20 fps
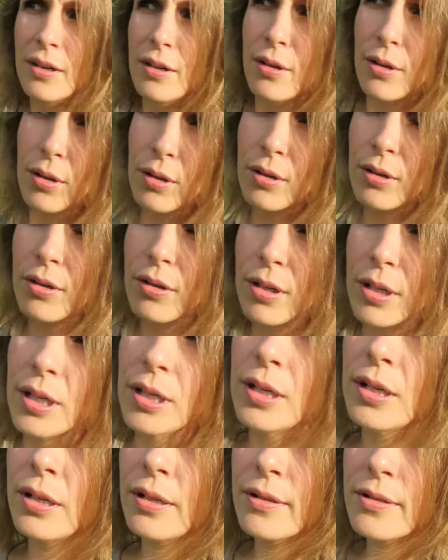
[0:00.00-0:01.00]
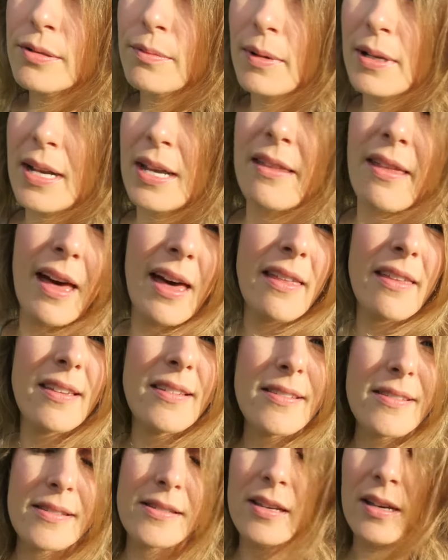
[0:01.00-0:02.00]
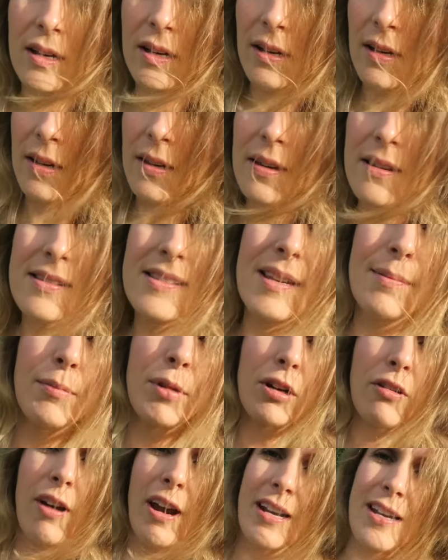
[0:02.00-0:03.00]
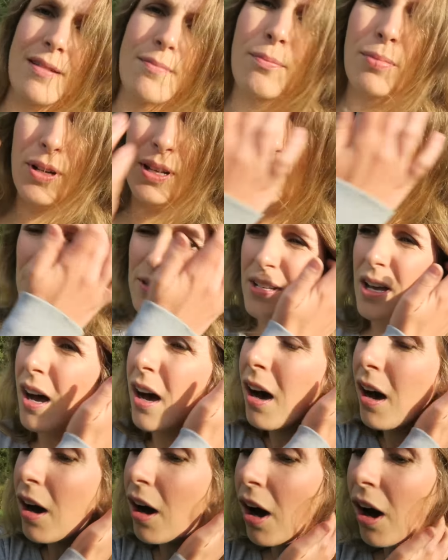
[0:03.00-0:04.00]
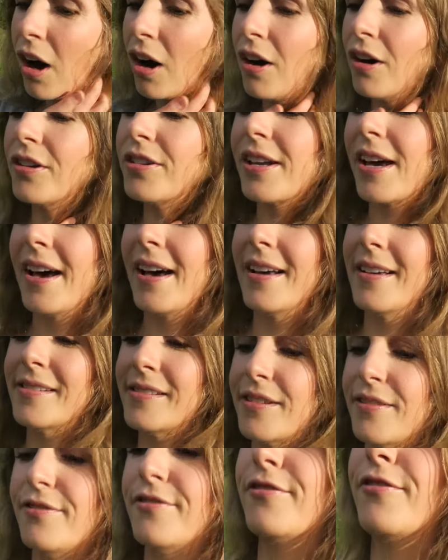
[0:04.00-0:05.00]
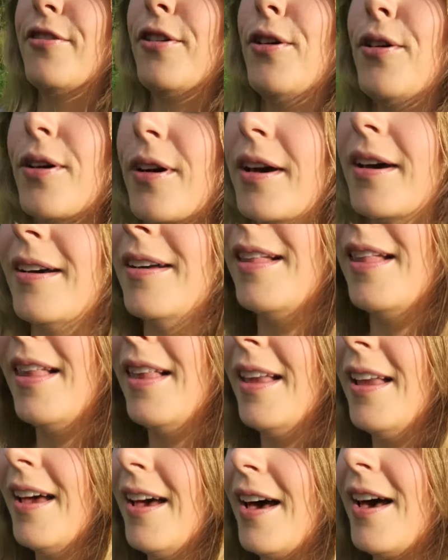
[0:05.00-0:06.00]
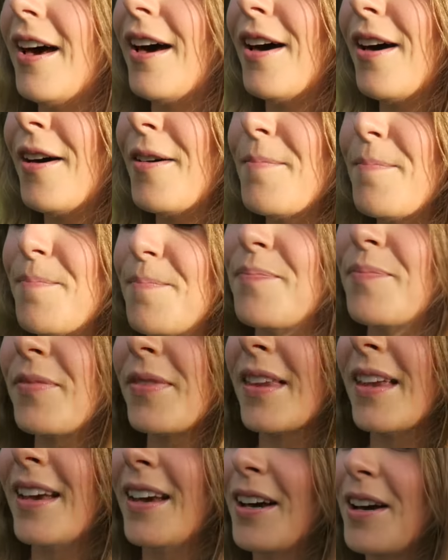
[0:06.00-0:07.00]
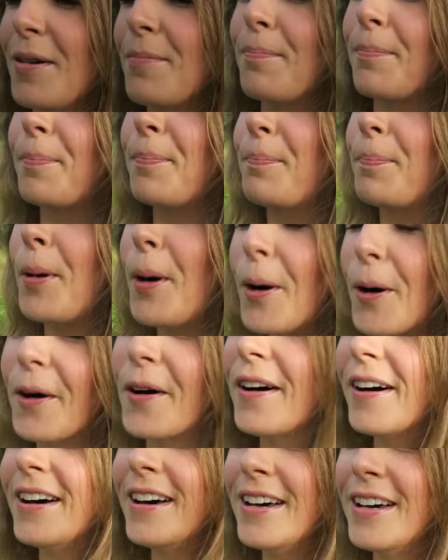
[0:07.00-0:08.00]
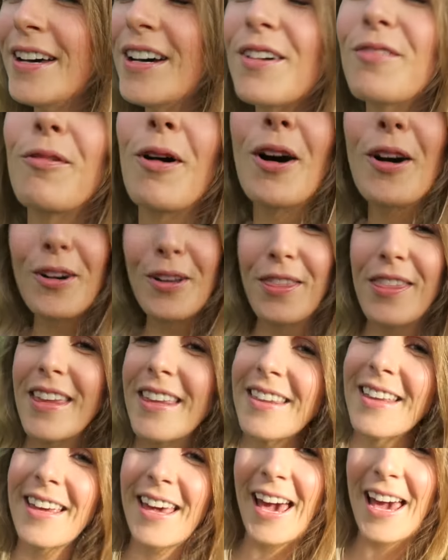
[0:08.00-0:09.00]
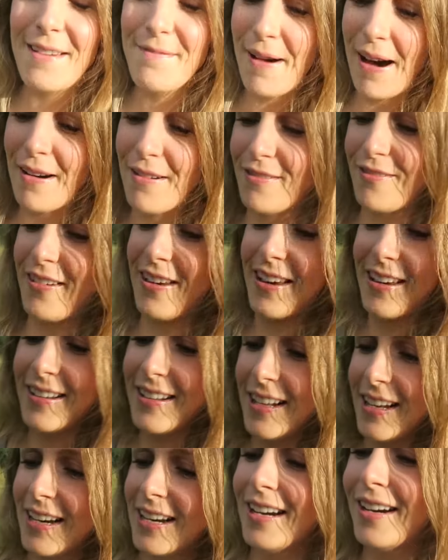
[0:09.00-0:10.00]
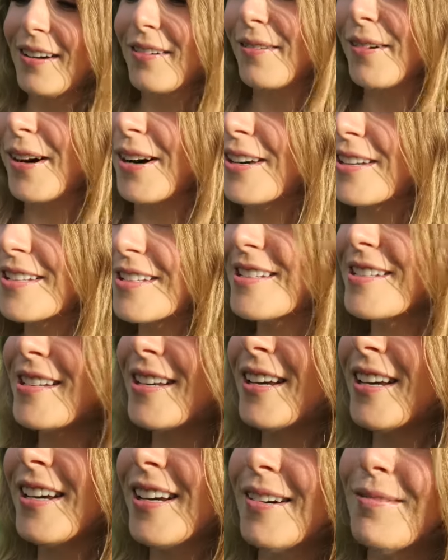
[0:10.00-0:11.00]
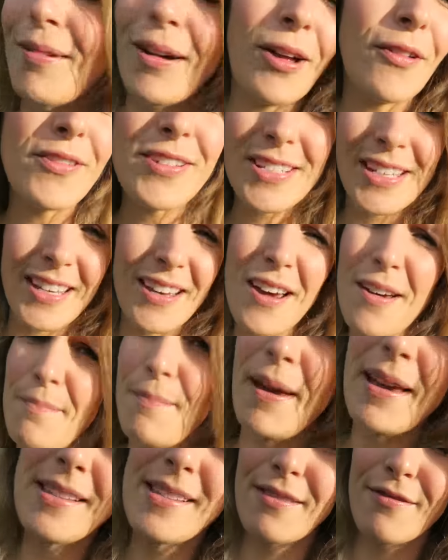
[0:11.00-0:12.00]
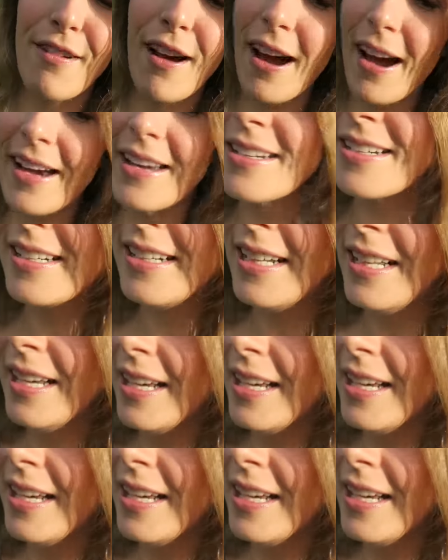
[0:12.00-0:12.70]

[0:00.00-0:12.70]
or somewhere near there that's a similar gradient, but it was hard as fuck. But one good thing that came out of it was, well, obviously an amazing ride,